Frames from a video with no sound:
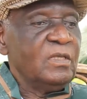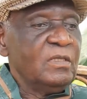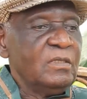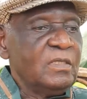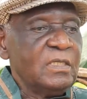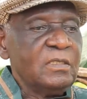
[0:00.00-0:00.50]

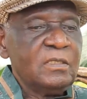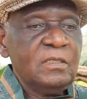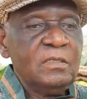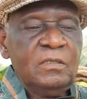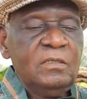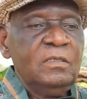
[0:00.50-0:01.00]

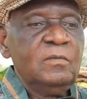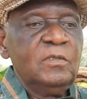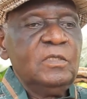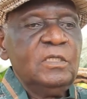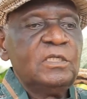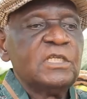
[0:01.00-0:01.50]

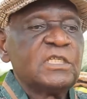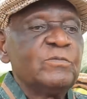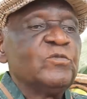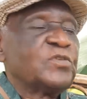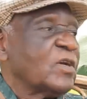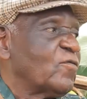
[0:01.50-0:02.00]
It is
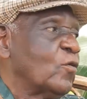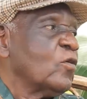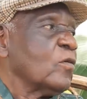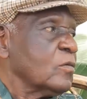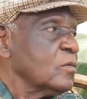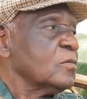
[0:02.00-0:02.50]
music
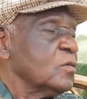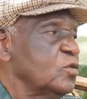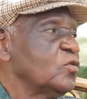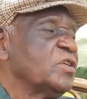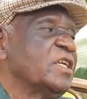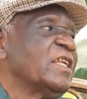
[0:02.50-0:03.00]
for
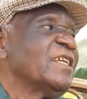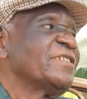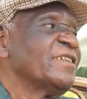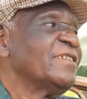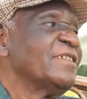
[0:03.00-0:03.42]
new generation.